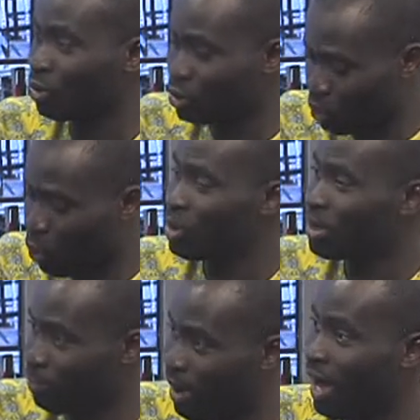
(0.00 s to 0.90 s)
Not only
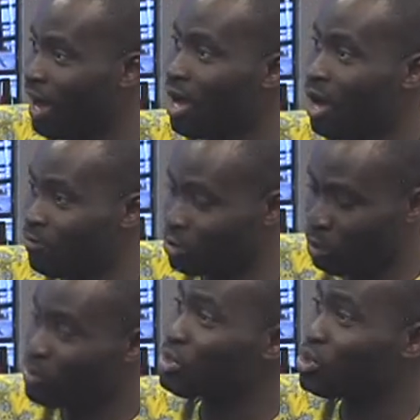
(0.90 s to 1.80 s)
power for
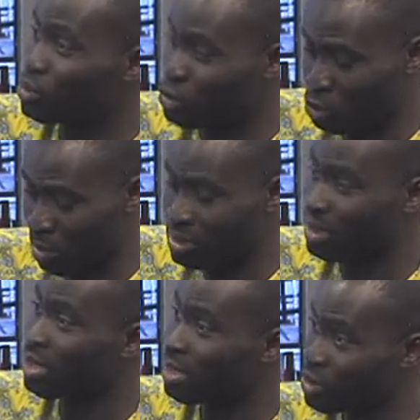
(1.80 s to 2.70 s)
domestic consumers and
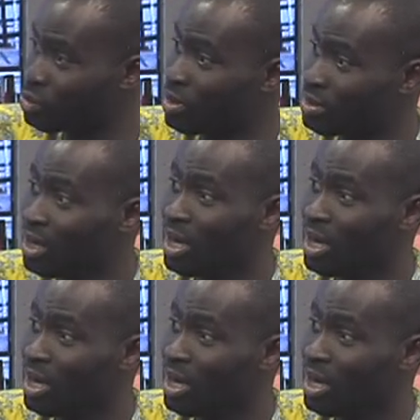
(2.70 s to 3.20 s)
industries,